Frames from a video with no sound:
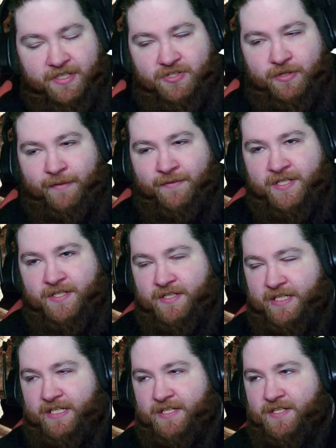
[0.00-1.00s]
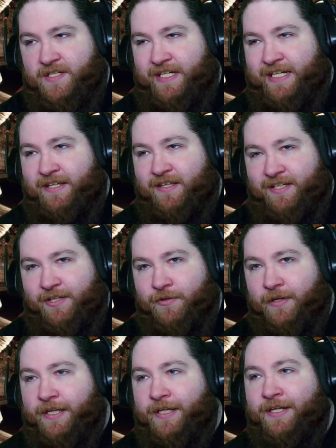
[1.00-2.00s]
Travis is, in
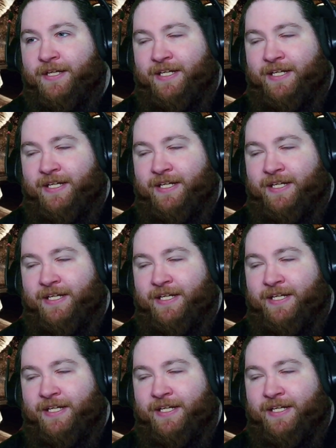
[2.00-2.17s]
theory,